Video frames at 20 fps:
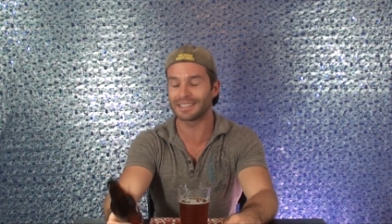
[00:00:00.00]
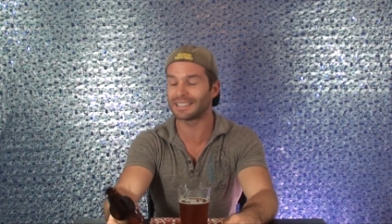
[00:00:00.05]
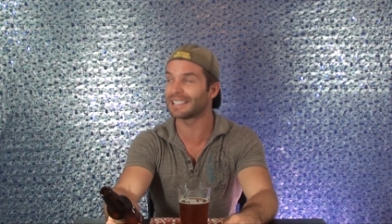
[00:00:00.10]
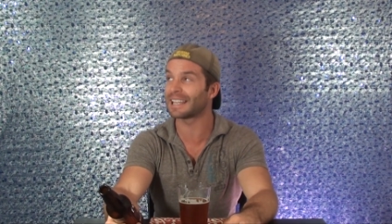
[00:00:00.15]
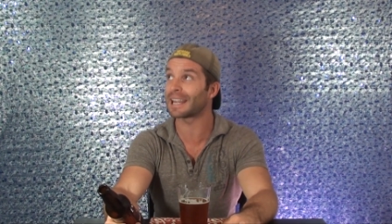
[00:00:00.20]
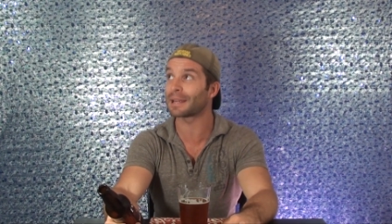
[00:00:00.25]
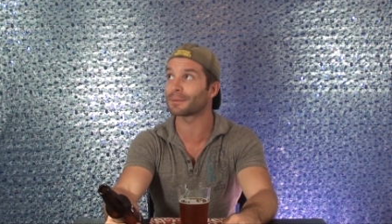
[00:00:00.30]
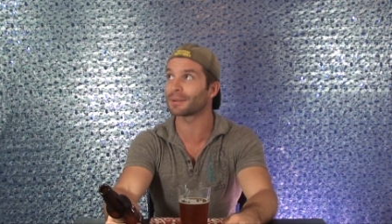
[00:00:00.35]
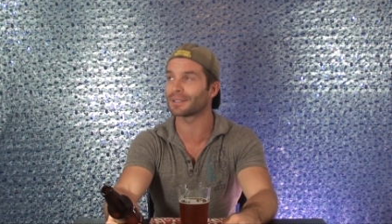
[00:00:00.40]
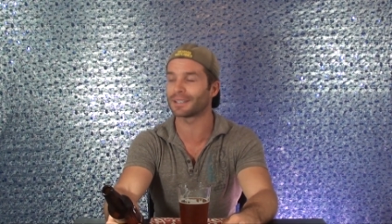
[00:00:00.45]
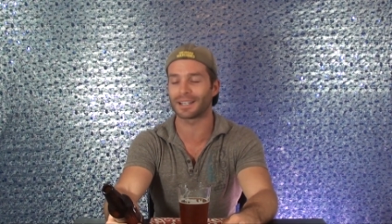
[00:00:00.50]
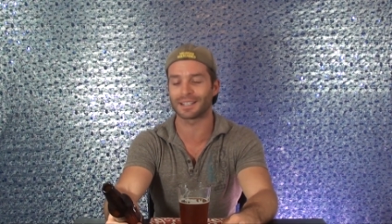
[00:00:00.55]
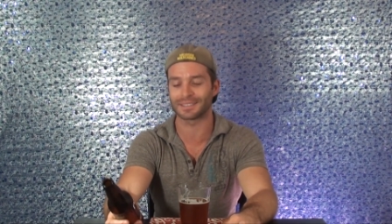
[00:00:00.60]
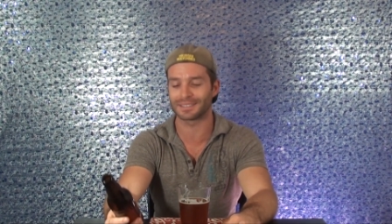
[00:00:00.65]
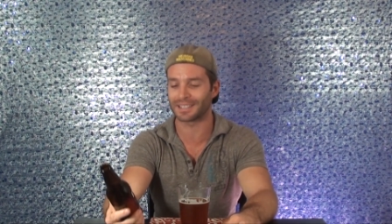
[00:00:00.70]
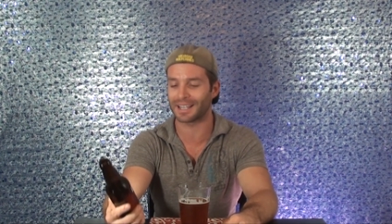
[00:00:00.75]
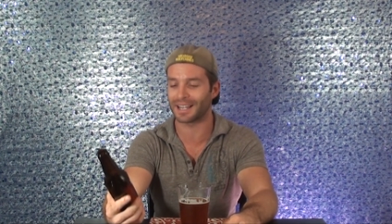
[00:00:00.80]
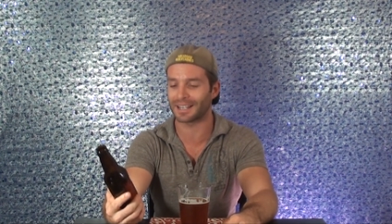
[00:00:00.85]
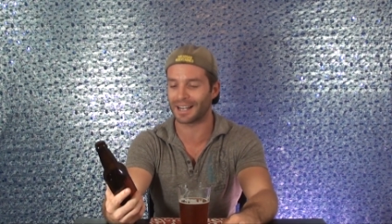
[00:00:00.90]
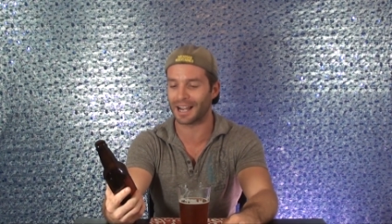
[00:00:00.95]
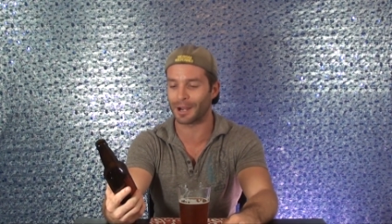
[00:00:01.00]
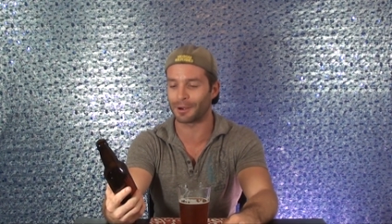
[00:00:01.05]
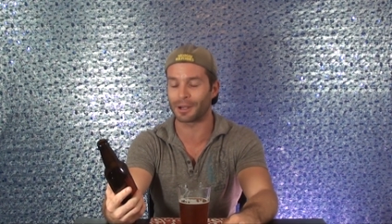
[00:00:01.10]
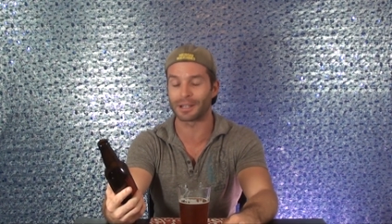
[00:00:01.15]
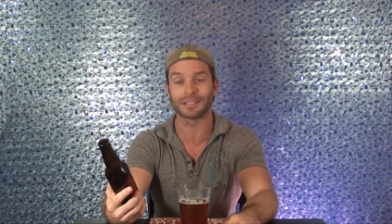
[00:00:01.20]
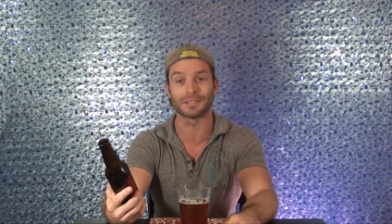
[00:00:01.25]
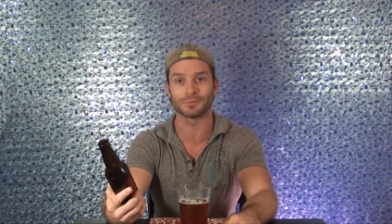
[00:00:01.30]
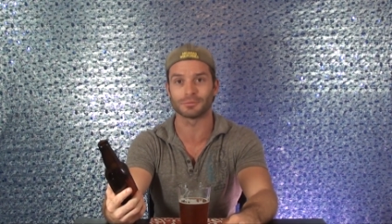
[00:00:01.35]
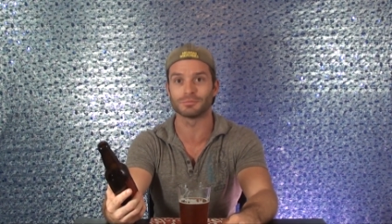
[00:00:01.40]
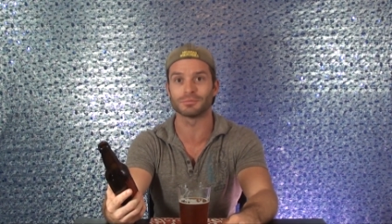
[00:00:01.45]
Damn, that's not how
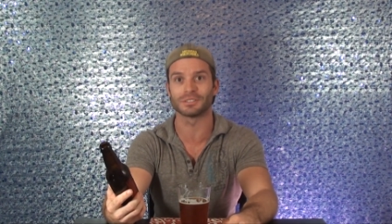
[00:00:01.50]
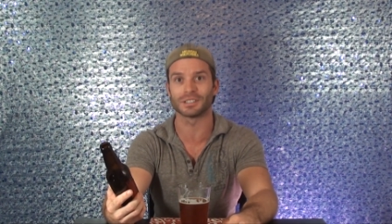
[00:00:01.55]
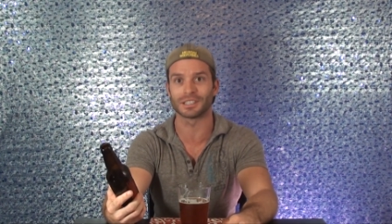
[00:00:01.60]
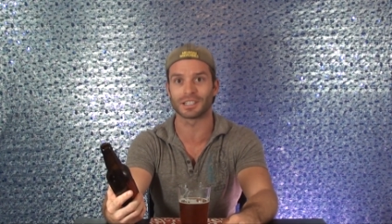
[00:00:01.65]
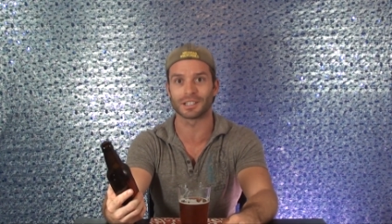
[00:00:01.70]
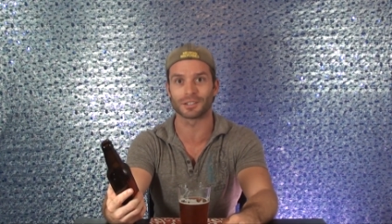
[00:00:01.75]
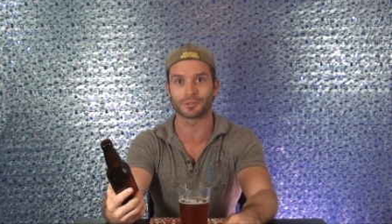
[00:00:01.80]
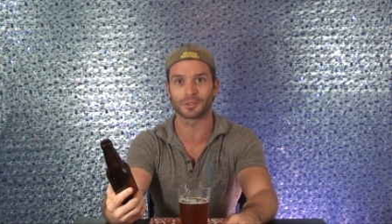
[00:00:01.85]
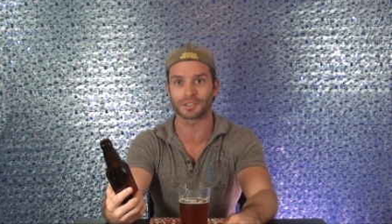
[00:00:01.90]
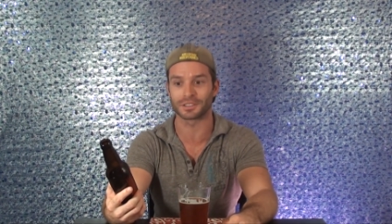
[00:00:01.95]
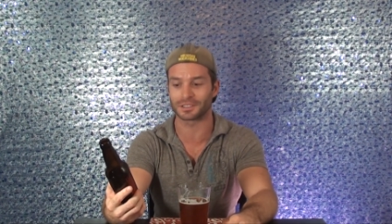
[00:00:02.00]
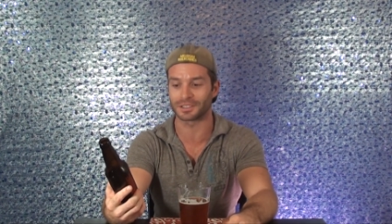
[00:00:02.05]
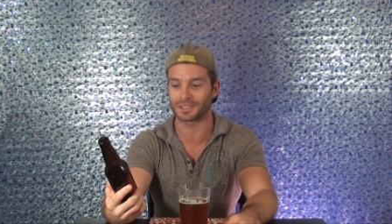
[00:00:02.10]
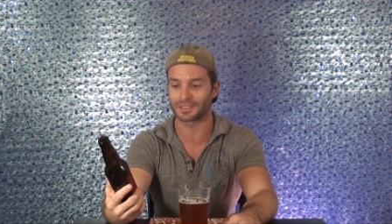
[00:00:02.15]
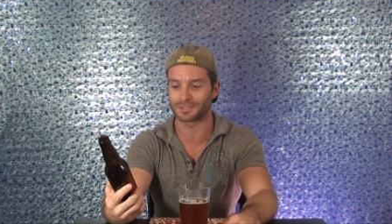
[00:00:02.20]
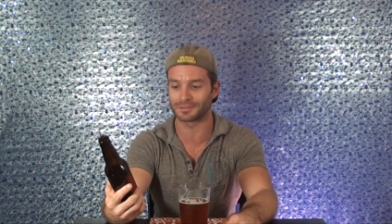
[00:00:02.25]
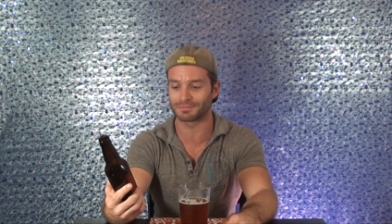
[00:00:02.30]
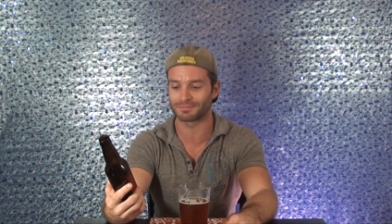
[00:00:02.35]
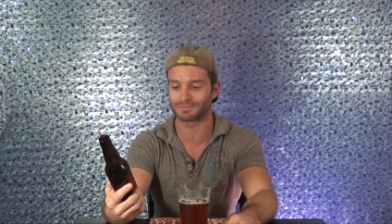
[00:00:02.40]
I said it originally.